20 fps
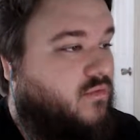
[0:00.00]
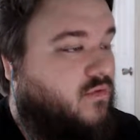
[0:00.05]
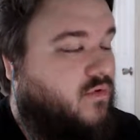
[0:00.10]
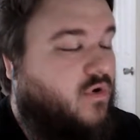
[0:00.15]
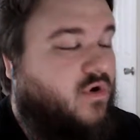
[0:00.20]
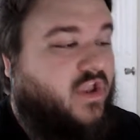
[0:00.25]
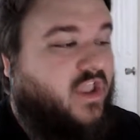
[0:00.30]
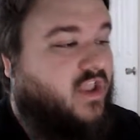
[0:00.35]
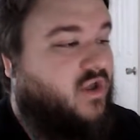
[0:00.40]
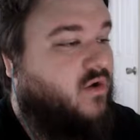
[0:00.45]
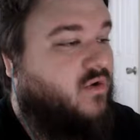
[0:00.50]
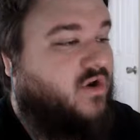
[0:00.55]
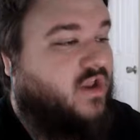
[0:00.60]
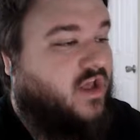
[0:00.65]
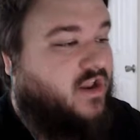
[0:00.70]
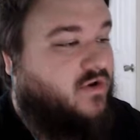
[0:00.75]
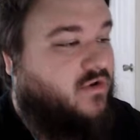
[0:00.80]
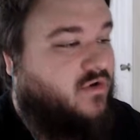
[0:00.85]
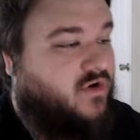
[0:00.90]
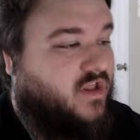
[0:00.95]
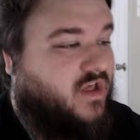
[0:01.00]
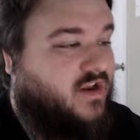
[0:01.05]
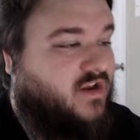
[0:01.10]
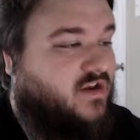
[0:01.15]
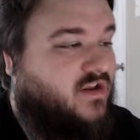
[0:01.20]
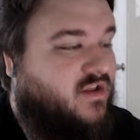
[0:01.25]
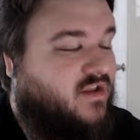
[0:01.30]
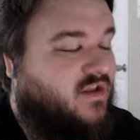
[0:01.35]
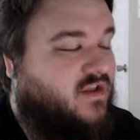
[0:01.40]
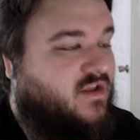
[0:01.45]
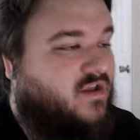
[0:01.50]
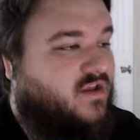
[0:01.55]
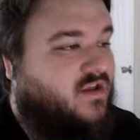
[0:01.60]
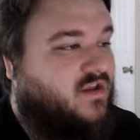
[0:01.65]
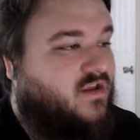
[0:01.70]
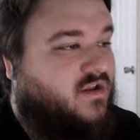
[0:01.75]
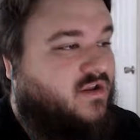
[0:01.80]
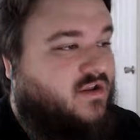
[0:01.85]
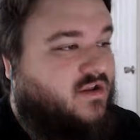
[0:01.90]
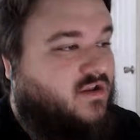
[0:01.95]
Okay, hold on, hold on.
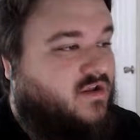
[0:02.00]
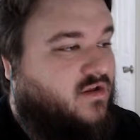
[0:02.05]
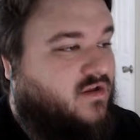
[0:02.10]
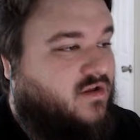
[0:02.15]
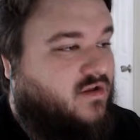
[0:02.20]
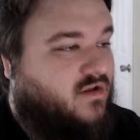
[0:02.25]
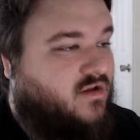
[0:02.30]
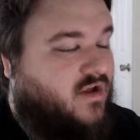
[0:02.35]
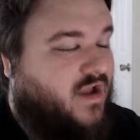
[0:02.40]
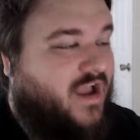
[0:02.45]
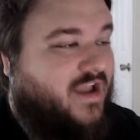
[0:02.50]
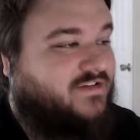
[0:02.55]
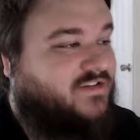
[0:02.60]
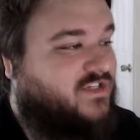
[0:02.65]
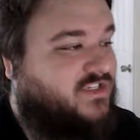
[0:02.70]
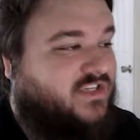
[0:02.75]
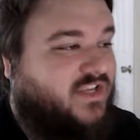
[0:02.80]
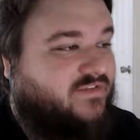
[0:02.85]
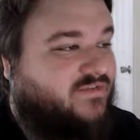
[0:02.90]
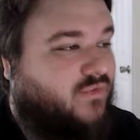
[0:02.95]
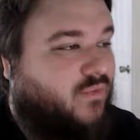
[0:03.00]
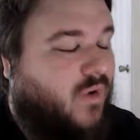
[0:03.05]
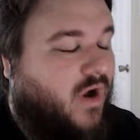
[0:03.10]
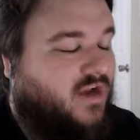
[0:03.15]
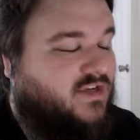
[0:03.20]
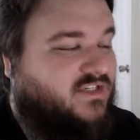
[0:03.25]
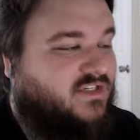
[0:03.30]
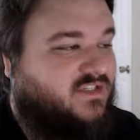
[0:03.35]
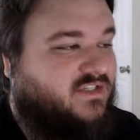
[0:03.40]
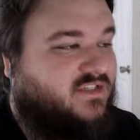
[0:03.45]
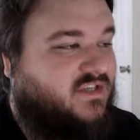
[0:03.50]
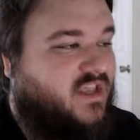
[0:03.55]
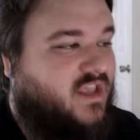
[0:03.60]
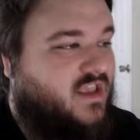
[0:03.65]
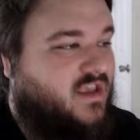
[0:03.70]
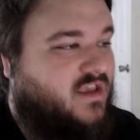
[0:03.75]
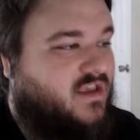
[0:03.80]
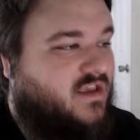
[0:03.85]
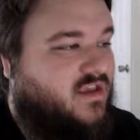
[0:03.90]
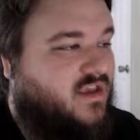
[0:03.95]
I just have to watch this.
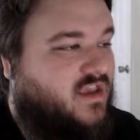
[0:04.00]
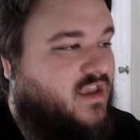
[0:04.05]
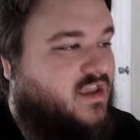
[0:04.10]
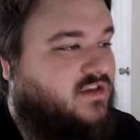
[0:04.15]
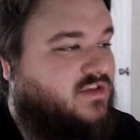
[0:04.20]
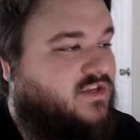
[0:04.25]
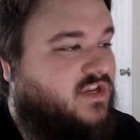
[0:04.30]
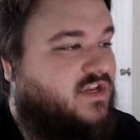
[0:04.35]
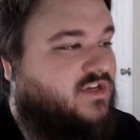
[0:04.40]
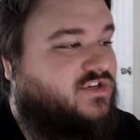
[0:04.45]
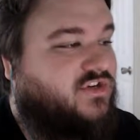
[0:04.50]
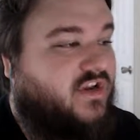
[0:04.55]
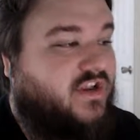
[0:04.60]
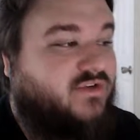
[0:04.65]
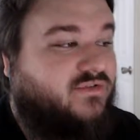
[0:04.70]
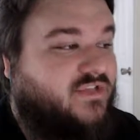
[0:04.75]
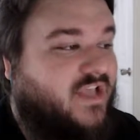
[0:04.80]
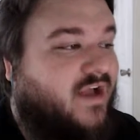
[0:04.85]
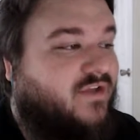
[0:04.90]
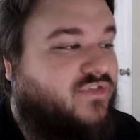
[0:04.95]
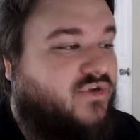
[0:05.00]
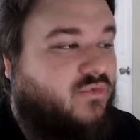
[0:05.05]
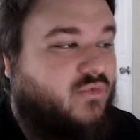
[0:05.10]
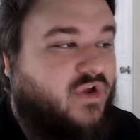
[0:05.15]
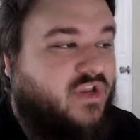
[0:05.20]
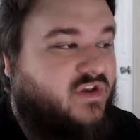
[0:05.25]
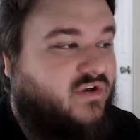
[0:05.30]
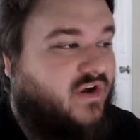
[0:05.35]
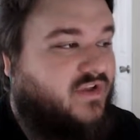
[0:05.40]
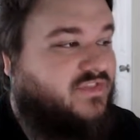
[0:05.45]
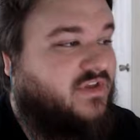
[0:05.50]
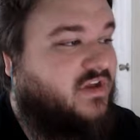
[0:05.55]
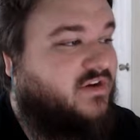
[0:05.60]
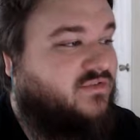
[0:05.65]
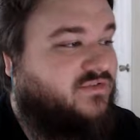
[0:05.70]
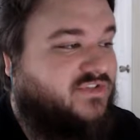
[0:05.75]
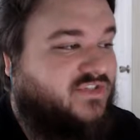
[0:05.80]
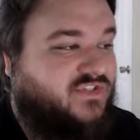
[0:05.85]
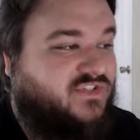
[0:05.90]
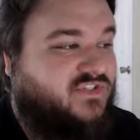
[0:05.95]
Hey, teacher! It was out the window. I thought it
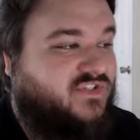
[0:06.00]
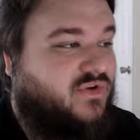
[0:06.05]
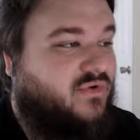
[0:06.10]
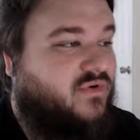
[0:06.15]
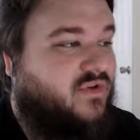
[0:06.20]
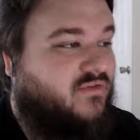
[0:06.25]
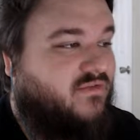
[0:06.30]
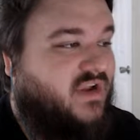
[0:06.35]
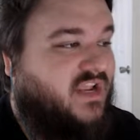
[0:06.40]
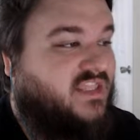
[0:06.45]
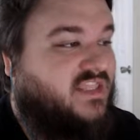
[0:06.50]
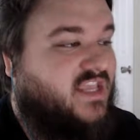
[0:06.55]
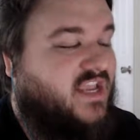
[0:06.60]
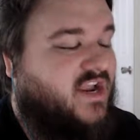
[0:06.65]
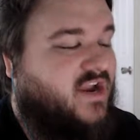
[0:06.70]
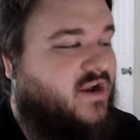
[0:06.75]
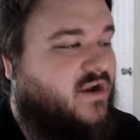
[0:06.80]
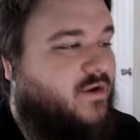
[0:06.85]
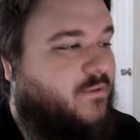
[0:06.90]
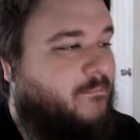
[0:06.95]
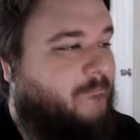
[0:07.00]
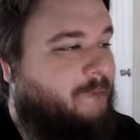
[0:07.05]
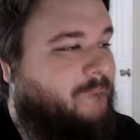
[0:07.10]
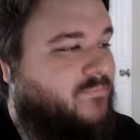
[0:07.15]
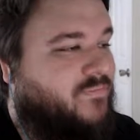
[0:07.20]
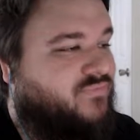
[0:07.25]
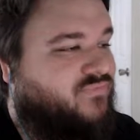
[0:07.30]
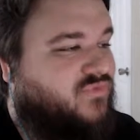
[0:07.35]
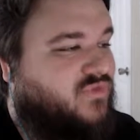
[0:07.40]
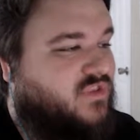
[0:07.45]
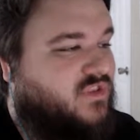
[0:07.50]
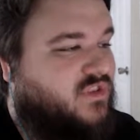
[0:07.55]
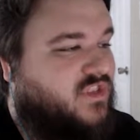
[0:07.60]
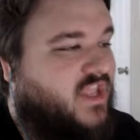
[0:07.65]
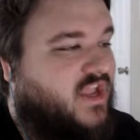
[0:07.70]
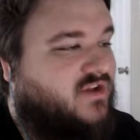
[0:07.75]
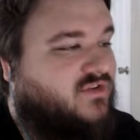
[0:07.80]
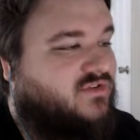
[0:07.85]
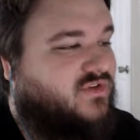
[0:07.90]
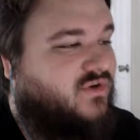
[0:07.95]
was the student right there. What
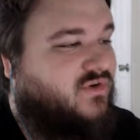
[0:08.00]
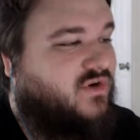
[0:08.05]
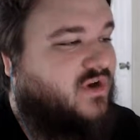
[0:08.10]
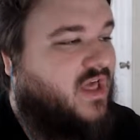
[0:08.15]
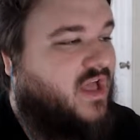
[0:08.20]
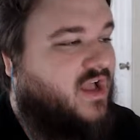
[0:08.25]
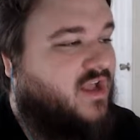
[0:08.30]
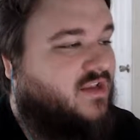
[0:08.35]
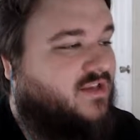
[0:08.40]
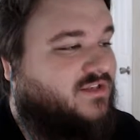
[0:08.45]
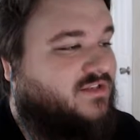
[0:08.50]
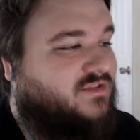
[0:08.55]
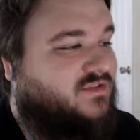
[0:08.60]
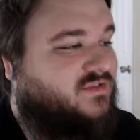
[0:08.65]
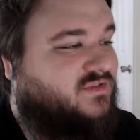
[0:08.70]
the hell's going on?